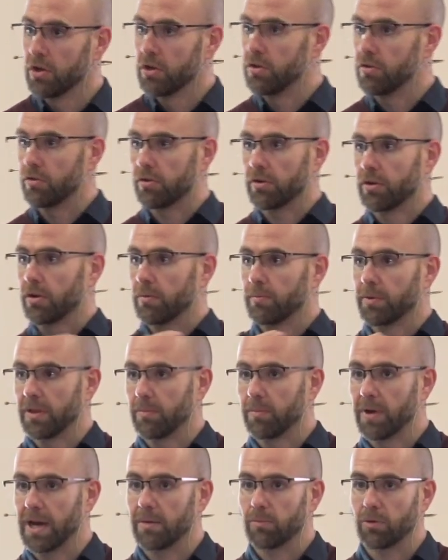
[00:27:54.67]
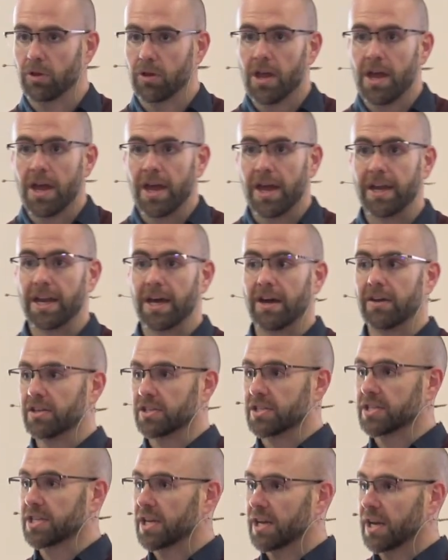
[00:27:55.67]
You could open the Bible, and now you're
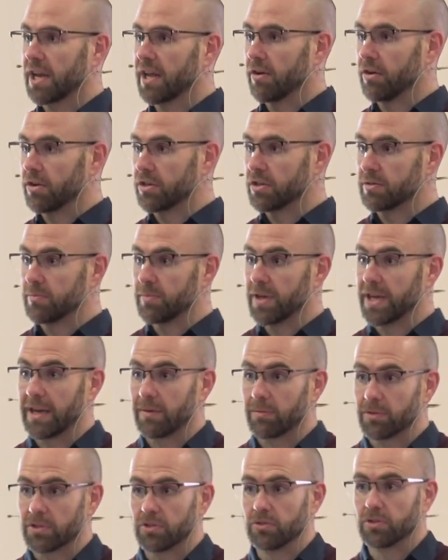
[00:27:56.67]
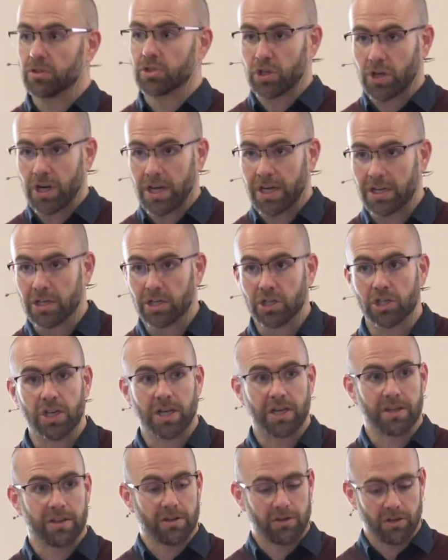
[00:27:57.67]
suddenly on to being able to try and
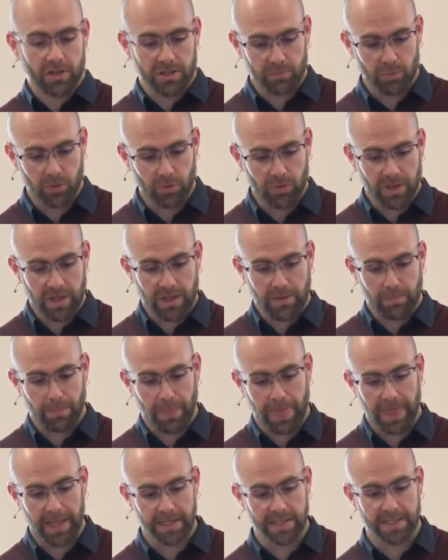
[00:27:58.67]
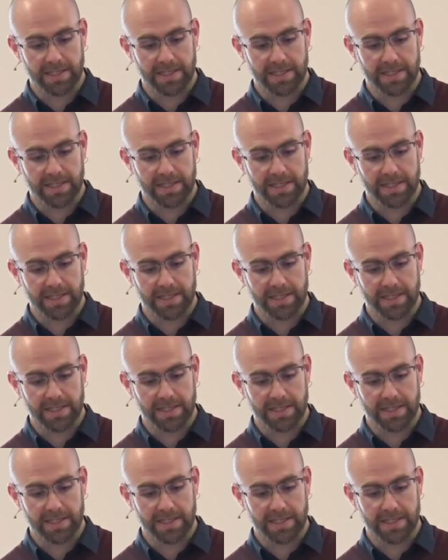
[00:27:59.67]
share the gospel with them in